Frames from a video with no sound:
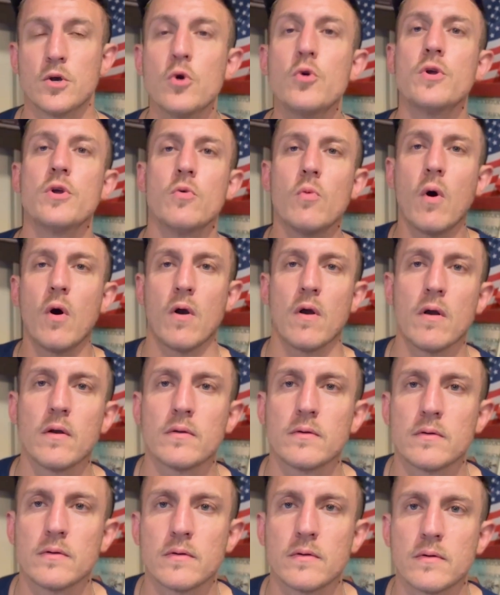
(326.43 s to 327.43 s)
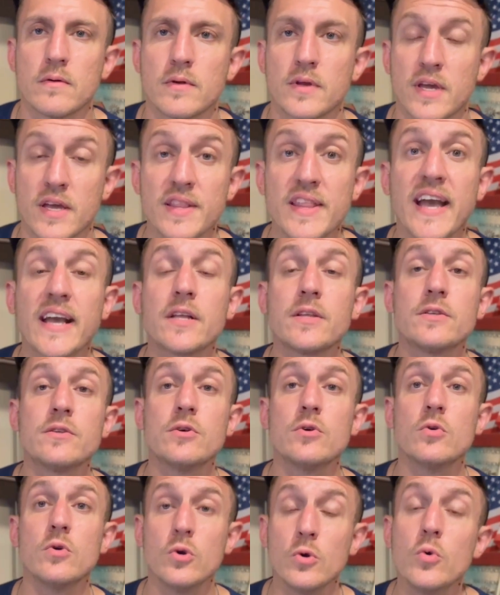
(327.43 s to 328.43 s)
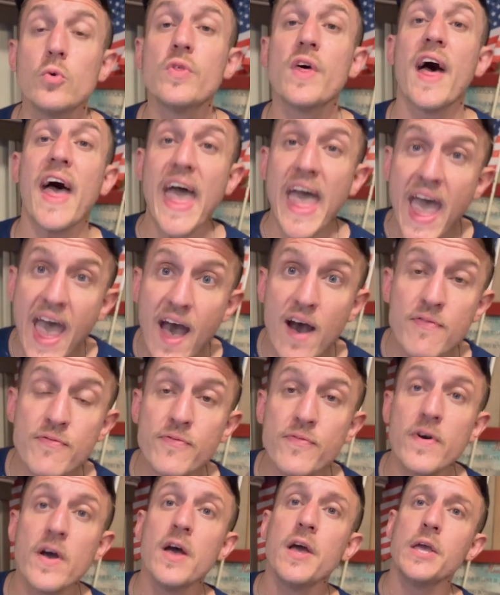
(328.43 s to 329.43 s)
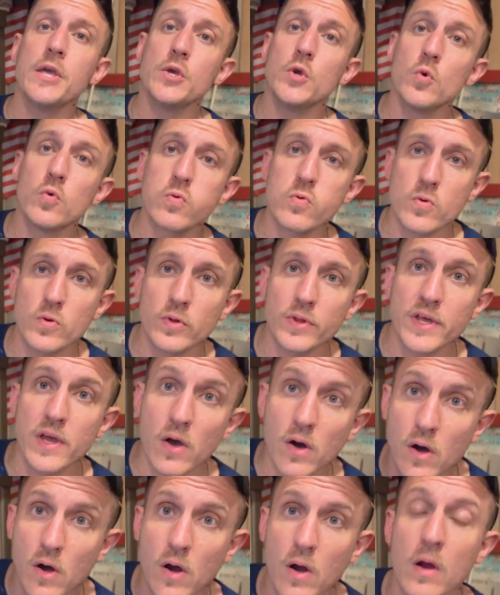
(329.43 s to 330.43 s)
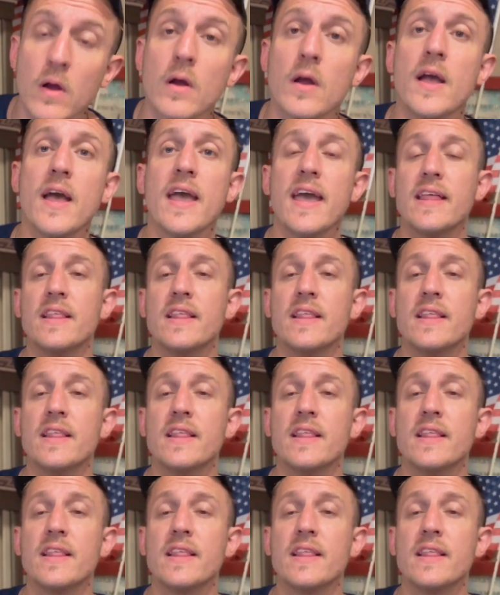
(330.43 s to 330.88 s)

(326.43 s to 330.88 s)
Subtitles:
Who you are. Connect to who the F you really are.